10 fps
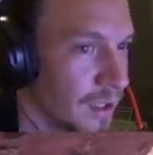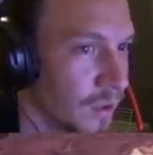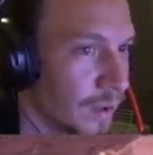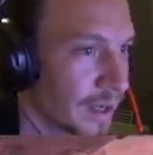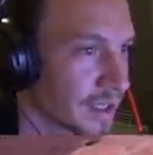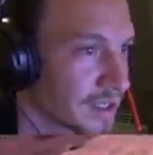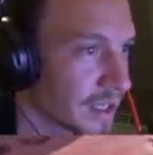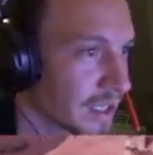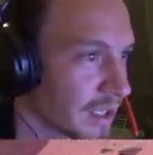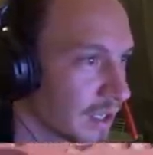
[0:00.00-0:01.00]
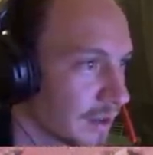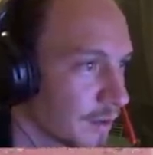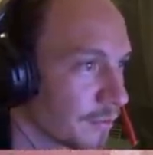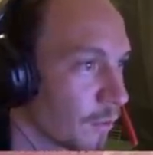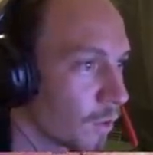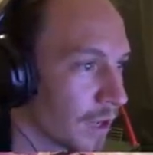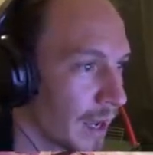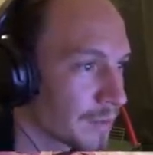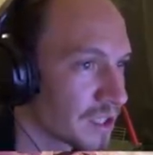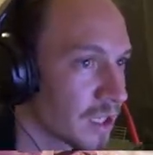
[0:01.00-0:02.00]
Where you can see there are four
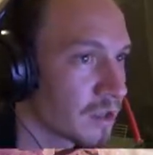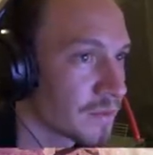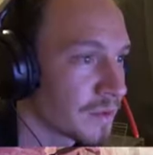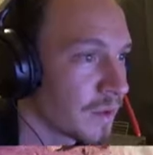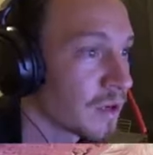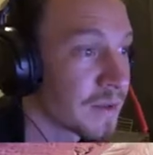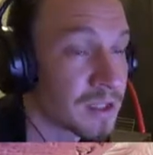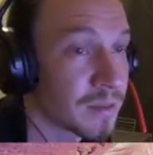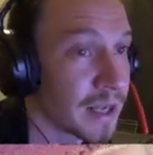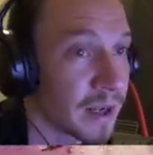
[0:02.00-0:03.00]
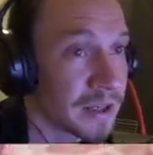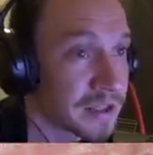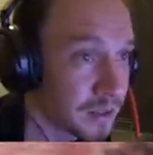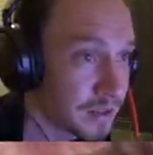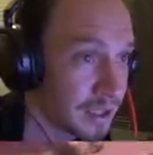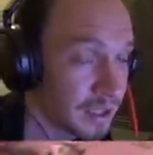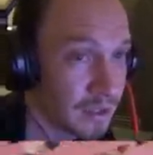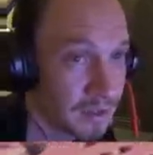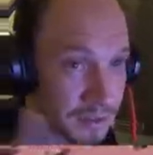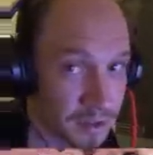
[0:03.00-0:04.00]
games. The only reason I'm playing only two,
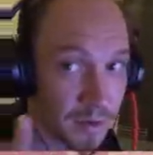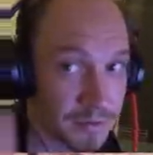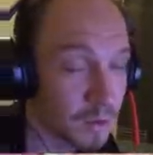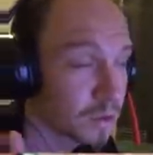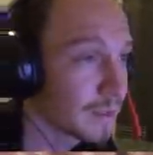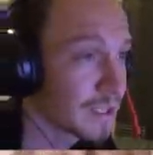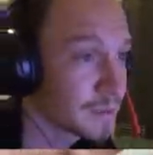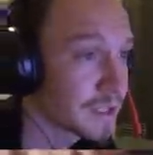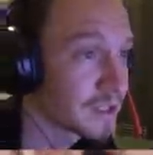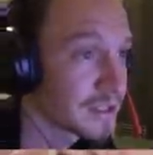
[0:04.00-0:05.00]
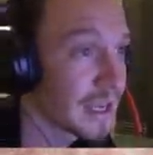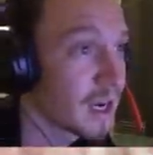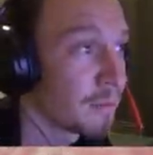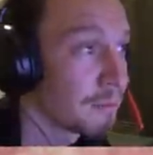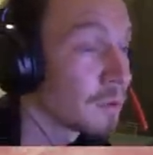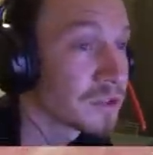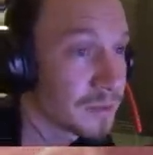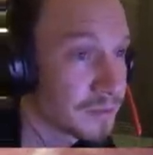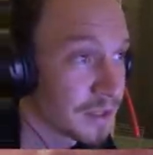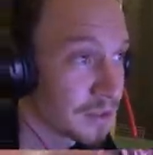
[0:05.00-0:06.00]
the two I've talked about is because they are
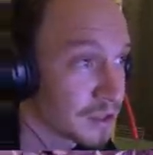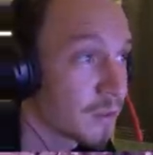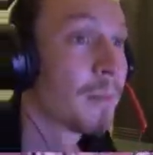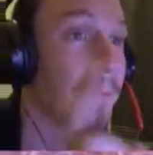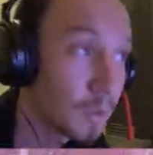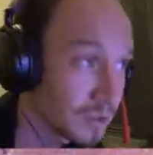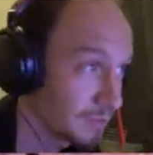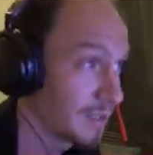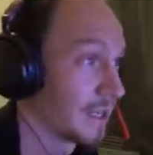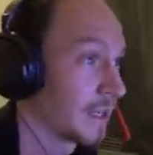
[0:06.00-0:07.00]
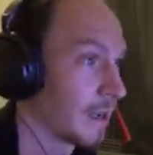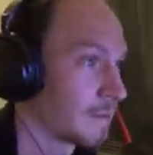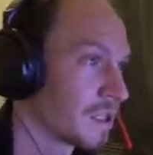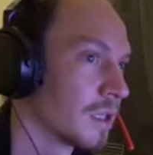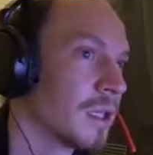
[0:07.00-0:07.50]
the other two are multiplayer games.